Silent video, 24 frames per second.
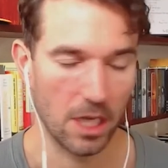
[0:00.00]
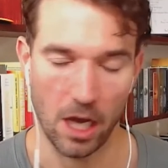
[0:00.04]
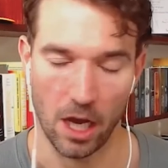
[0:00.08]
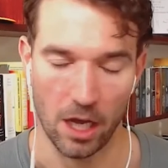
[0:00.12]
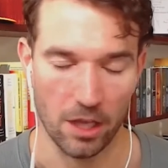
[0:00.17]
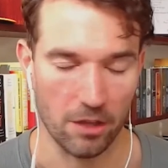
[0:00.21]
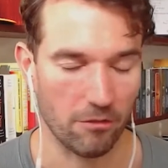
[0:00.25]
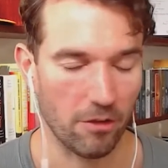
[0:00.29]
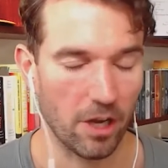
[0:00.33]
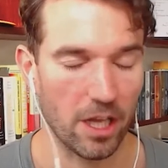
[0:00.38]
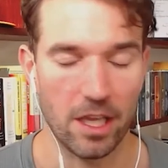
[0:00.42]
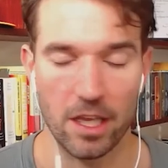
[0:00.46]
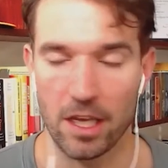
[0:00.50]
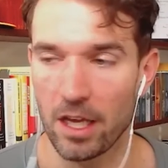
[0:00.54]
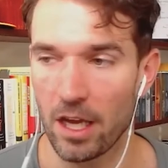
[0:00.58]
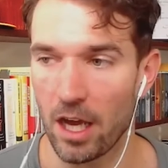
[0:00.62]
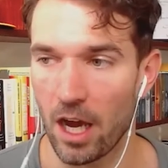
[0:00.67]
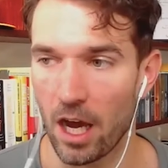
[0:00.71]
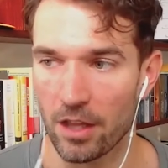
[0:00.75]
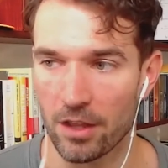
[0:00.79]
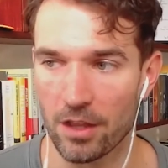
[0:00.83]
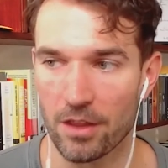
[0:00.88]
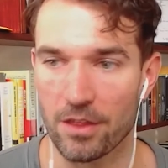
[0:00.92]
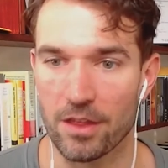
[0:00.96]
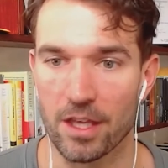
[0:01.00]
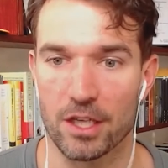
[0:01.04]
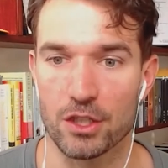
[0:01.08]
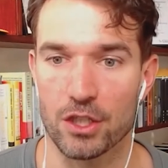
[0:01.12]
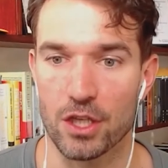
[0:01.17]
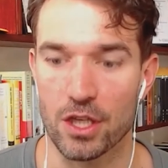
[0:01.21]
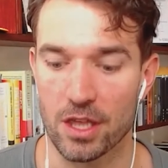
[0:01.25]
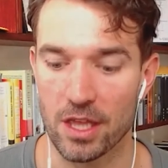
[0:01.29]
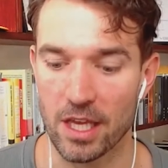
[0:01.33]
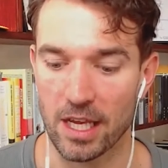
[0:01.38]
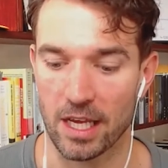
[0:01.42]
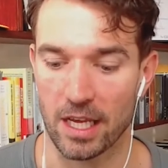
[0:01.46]
are there other things
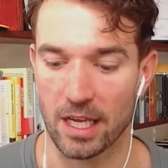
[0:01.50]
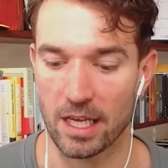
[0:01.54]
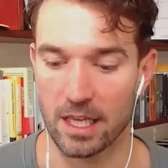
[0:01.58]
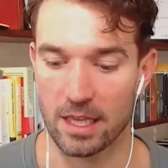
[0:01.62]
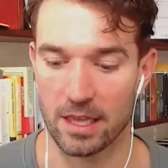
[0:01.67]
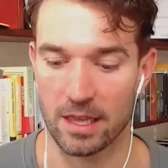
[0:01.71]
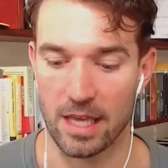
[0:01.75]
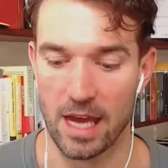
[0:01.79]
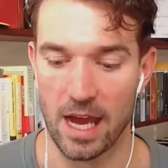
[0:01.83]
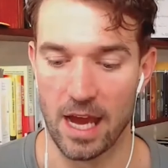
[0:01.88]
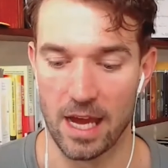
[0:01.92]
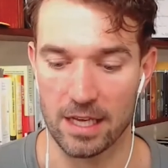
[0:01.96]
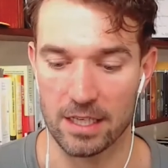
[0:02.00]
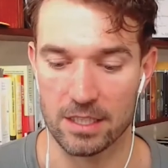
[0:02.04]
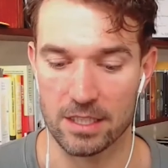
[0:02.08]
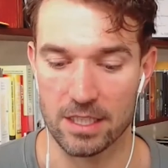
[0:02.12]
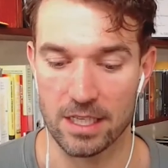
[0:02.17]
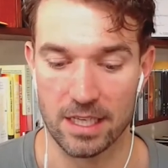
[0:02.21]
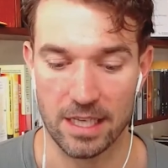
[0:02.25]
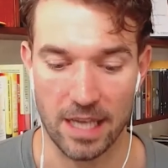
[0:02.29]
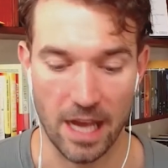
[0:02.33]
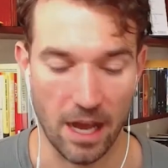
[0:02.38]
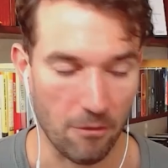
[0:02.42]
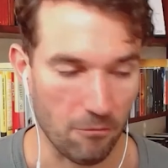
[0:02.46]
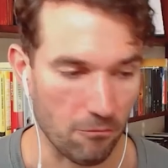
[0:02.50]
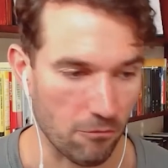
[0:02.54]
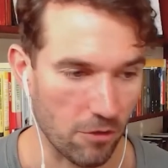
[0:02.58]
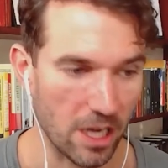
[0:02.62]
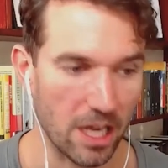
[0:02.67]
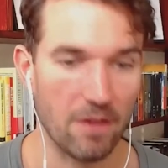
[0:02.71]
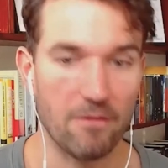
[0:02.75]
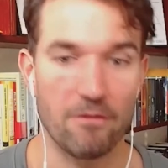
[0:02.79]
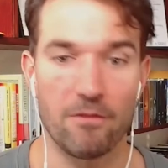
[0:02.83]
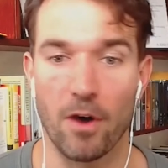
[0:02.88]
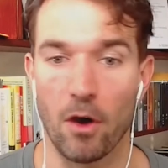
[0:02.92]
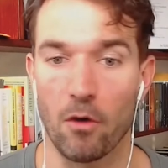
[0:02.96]
you think that to get
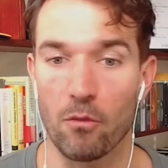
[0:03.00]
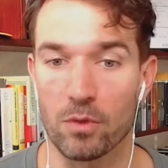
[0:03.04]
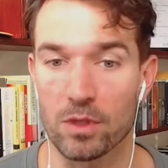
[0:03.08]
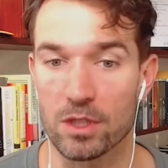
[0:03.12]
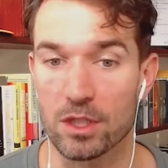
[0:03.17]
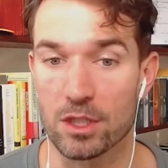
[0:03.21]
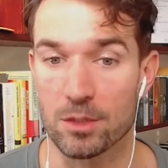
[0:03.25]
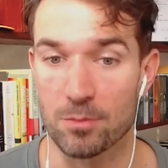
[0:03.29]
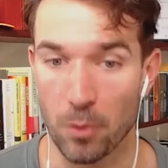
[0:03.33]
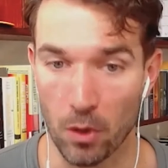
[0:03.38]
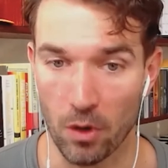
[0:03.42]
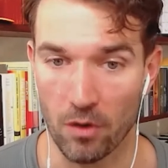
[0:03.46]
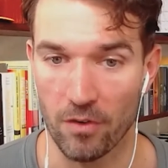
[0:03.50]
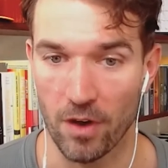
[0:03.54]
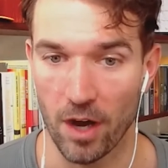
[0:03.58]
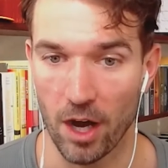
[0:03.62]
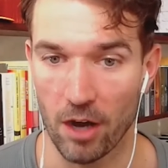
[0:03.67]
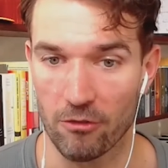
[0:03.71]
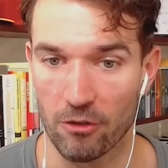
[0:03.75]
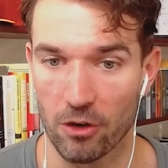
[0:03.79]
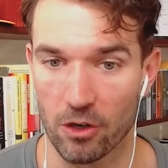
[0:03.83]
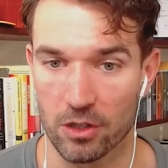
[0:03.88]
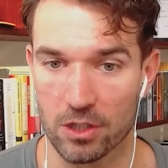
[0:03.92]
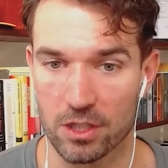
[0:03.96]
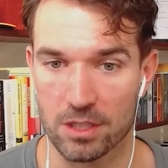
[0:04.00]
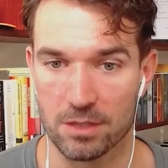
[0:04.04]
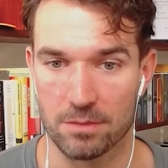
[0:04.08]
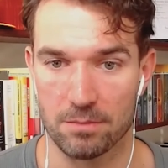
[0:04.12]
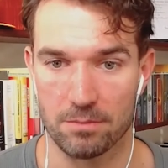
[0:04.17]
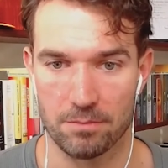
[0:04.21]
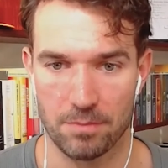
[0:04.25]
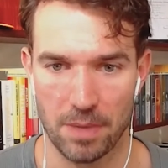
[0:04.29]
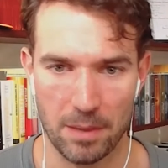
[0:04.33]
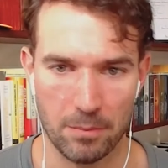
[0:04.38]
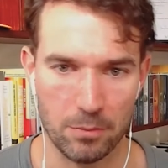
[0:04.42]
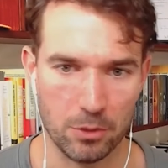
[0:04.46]
really involved with the sport of Hyrox,
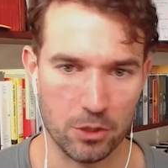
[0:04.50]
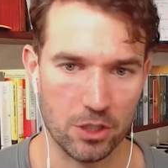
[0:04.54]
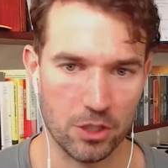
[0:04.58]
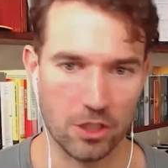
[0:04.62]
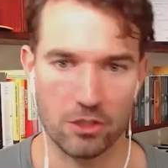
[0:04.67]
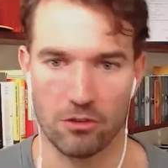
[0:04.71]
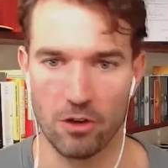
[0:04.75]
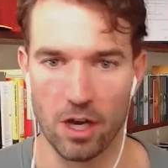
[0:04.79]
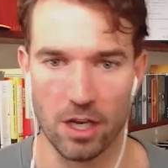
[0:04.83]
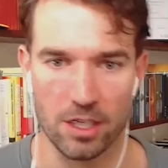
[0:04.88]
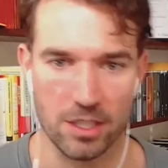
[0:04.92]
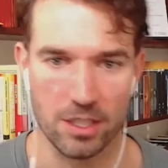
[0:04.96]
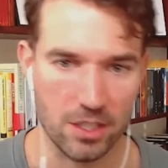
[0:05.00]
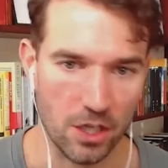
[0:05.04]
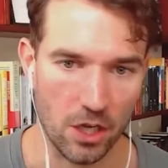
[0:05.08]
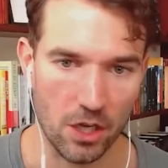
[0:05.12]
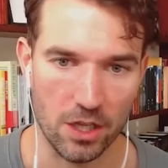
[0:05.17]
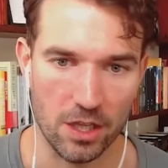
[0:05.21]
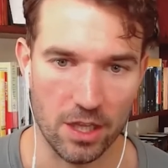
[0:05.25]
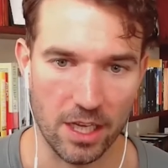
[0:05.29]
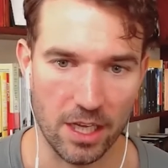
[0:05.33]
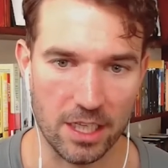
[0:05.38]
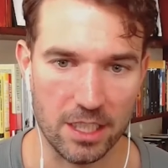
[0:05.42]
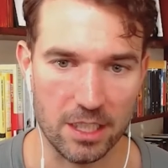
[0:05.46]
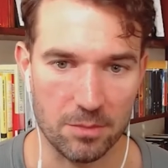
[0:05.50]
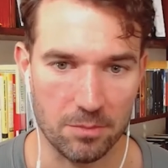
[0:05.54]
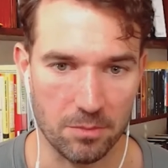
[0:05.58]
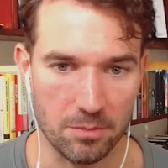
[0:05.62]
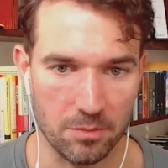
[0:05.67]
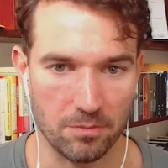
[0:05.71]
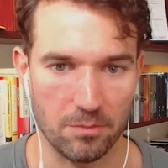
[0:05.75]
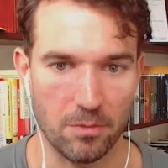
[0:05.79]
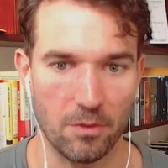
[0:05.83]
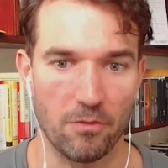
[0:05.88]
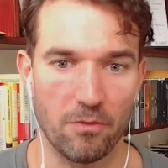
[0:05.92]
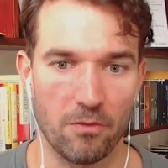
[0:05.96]
people should try certain things
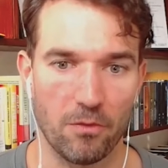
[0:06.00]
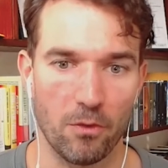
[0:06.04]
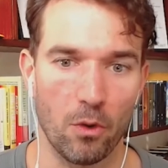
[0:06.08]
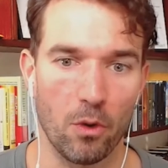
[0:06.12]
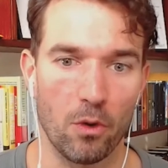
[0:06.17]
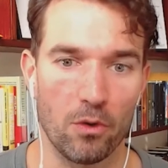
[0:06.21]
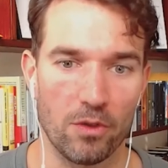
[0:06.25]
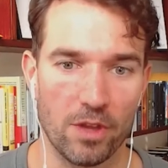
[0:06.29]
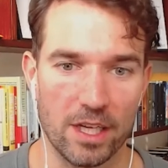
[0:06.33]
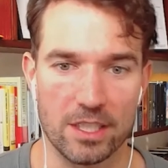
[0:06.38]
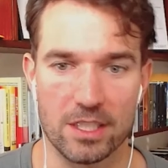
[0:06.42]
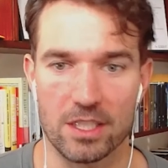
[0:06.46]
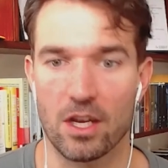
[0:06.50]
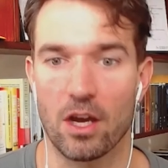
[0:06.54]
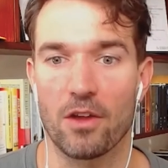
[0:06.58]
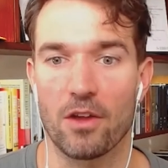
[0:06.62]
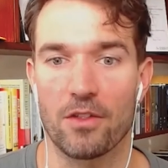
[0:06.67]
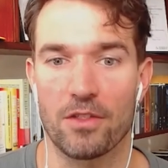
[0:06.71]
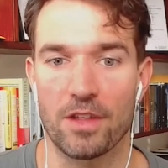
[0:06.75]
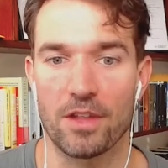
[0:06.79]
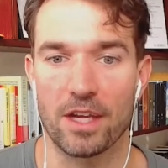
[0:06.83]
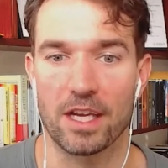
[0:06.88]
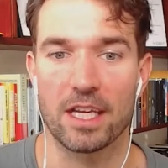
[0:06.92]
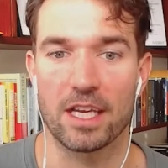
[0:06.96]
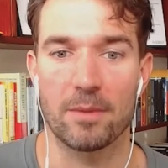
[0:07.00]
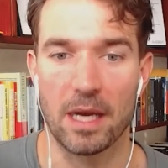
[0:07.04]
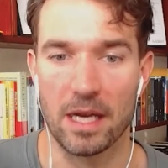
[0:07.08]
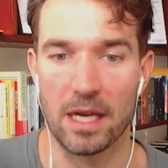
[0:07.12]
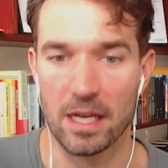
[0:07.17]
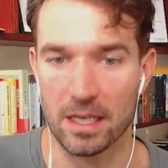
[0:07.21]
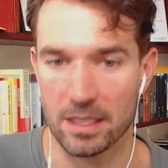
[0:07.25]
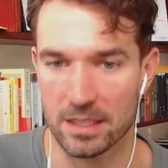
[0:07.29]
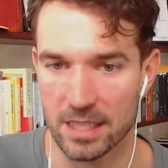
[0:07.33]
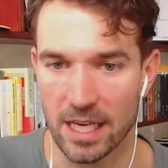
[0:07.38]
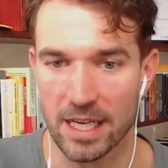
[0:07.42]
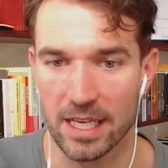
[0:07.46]
before they start thinking about
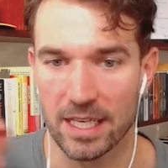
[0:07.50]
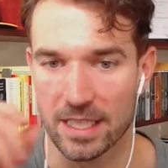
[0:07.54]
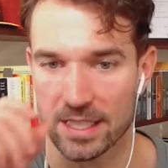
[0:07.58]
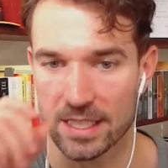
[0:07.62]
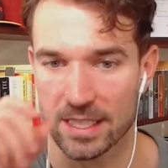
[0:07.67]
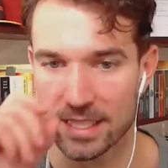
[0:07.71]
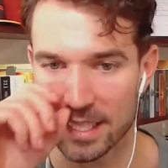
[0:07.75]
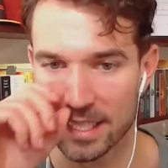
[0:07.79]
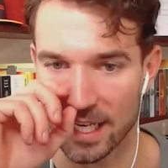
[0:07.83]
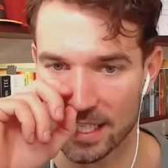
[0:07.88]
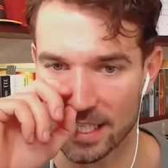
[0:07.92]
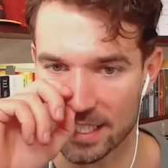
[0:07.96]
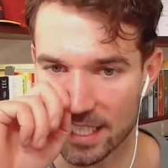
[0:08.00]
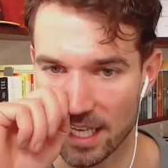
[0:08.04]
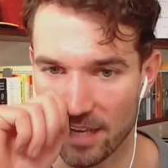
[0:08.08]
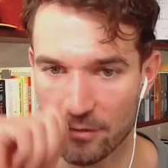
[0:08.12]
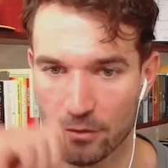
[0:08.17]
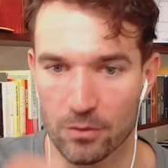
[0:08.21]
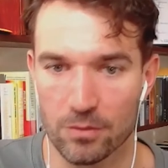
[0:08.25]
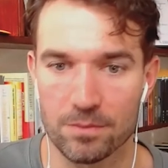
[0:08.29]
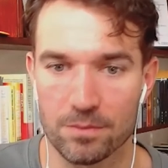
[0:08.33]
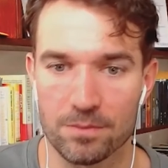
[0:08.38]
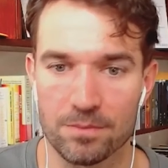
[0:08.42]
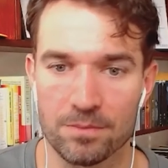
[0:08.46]
taking it to the next level?